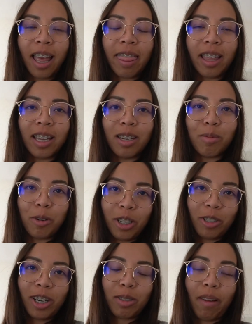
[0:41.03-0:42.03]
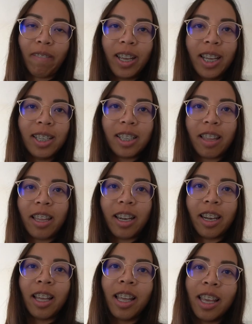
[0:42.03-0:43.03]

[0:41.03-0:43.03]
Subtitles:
and then moisturize my face and then